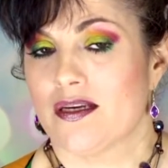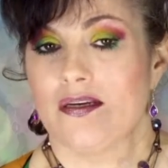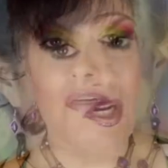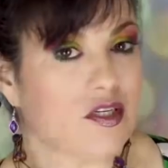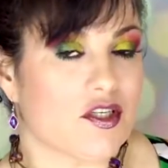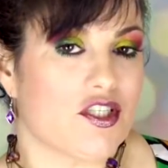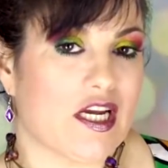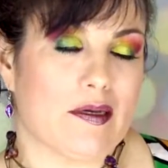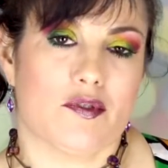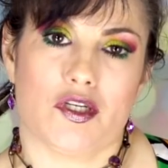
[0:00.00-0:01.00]
Dr.
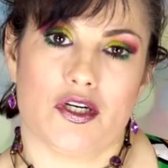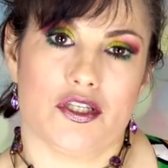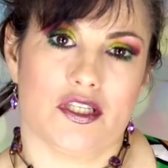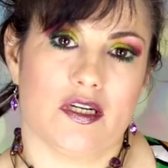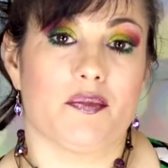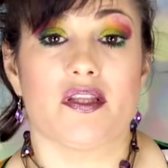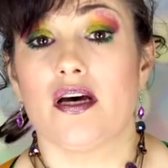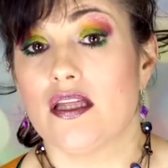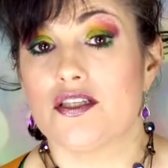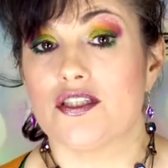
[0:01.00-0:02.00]
James Turgeon, a
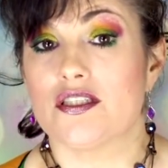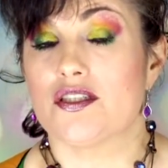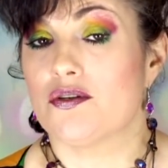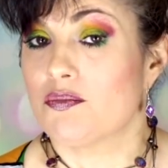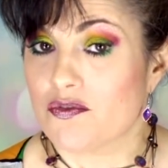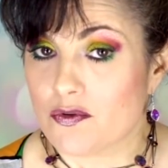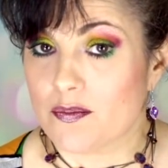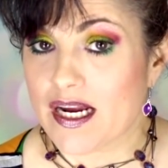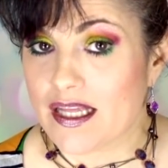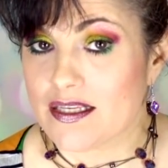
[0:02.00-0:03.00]
pathologist who had
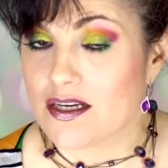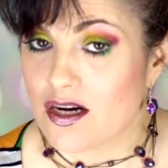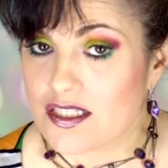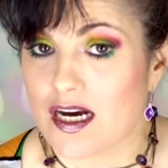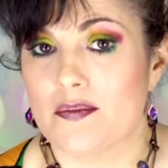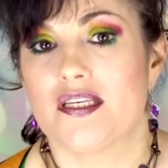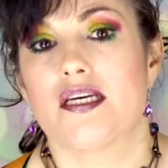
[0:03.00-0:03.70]
performed Haley's autopsy,